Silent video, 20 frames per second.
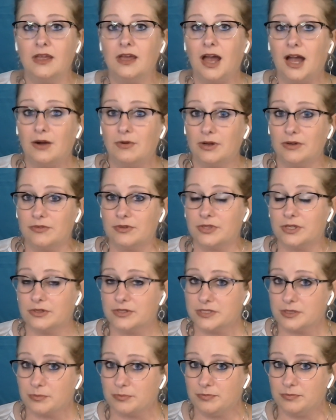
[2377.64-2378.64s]
However, there
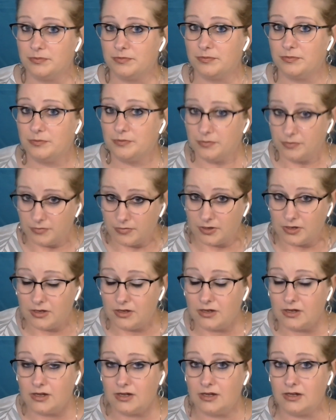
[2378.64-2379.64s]
is a
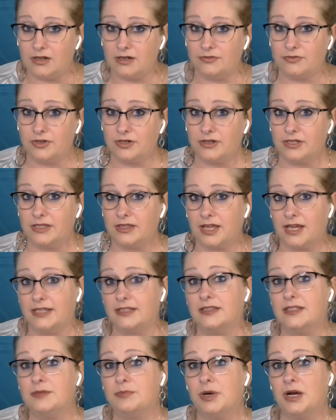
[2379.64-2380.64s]
very
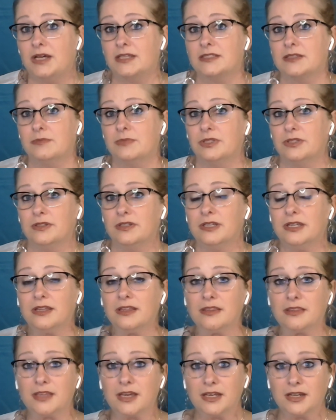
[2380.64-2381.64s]
likely possibility
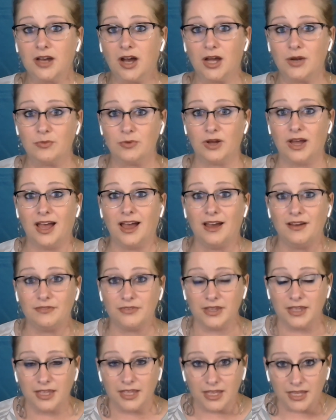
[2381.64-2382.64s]
that God will have
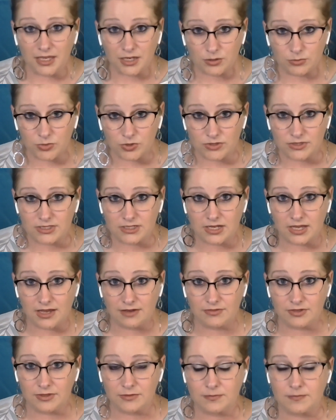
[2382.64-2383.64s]
animals in
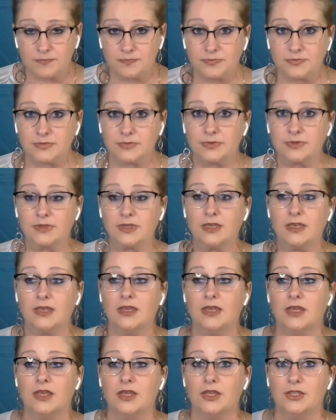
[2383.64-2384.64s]
heaven.
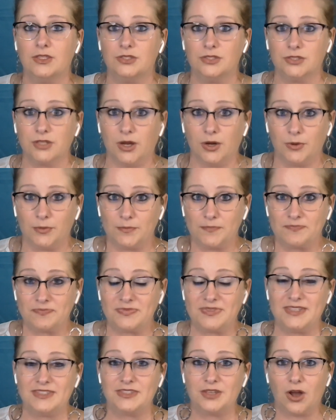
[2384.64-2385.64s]
So
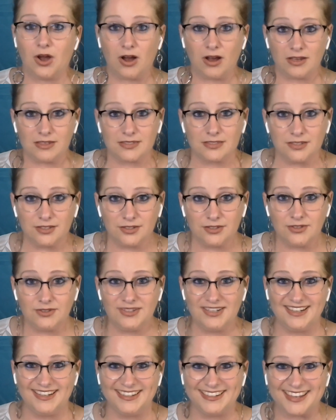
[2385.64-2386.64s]
this also
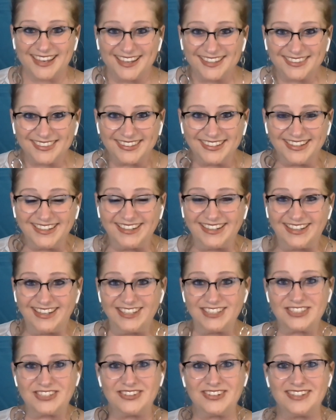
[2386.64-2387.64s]
can lead
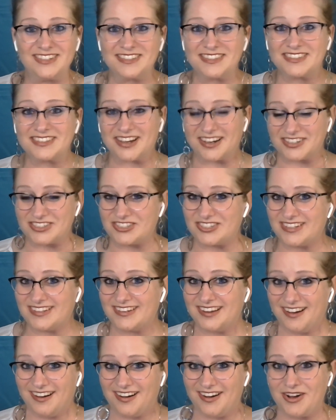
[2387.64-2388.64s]
into a
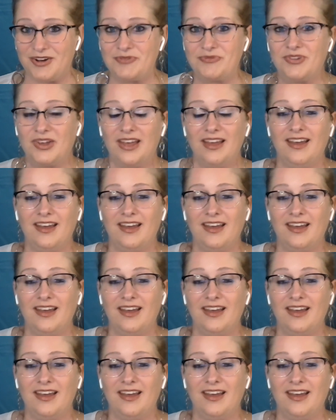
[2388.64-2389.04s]
discussion of,